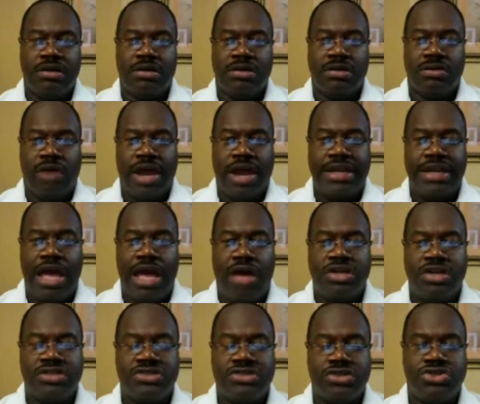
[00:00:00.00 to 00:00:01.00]
right now
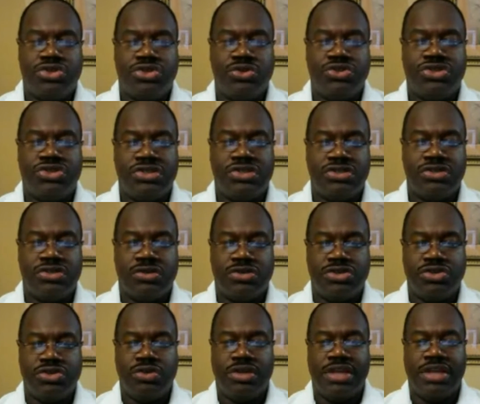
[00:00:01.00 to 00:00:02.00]
institutions are
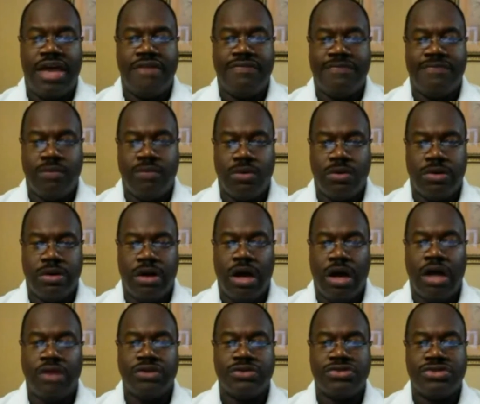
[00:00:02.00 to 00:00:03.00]
doing that for
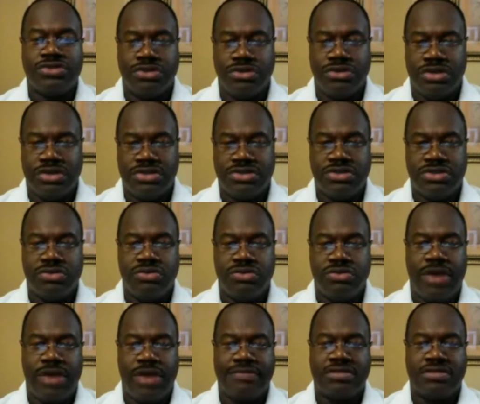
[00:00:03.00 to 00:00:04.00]
other students who
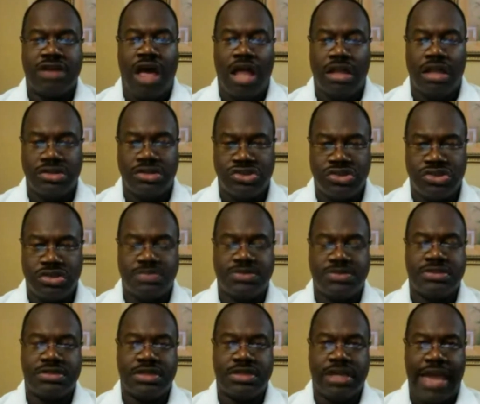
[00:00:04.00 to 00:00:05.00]
have
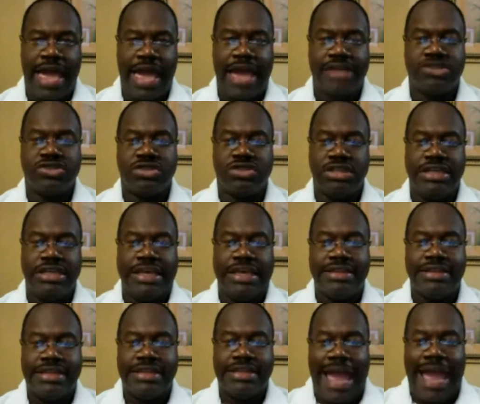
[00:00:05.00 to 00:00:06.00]
scholarships. They actually
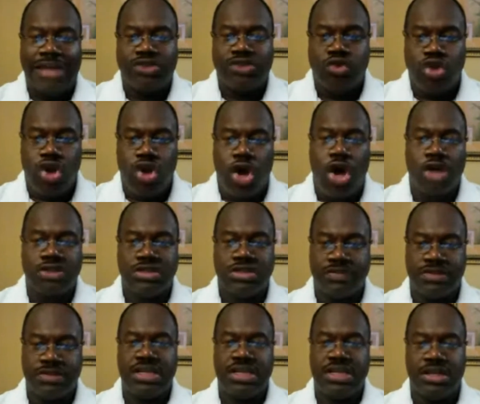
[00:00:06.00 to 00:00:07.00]
get the actual cost
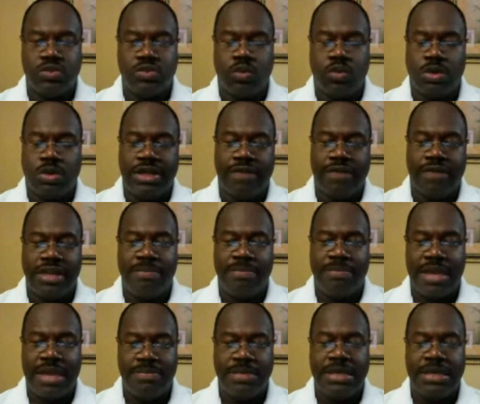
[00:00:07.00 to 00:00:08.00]
of attendance, whatever
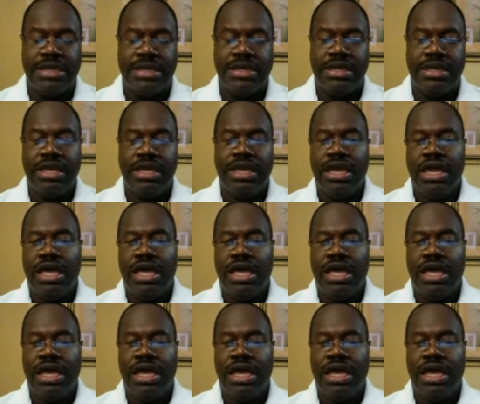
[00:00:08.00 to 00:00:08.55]
that may be.